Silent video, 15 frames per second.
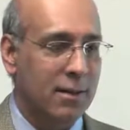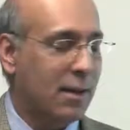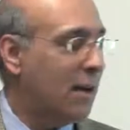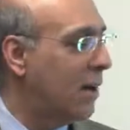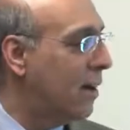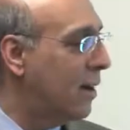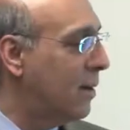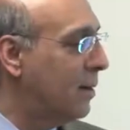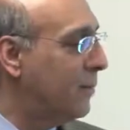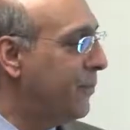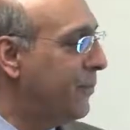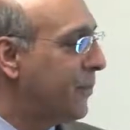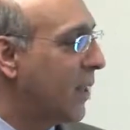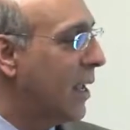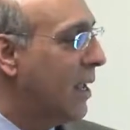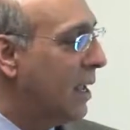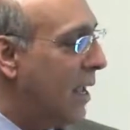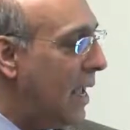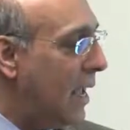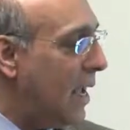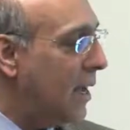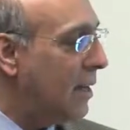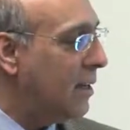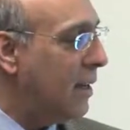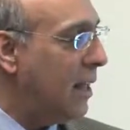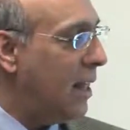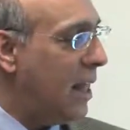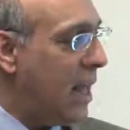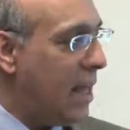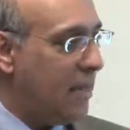Um, and,
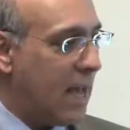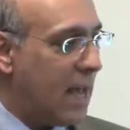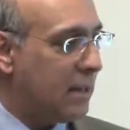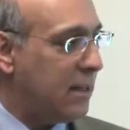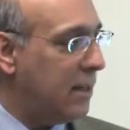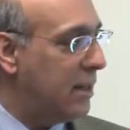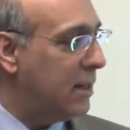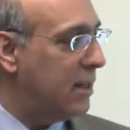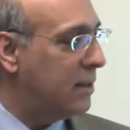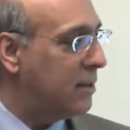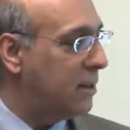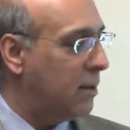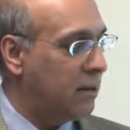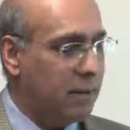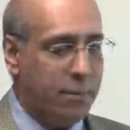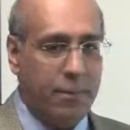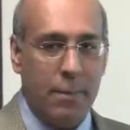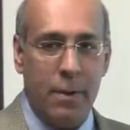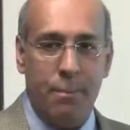and that is the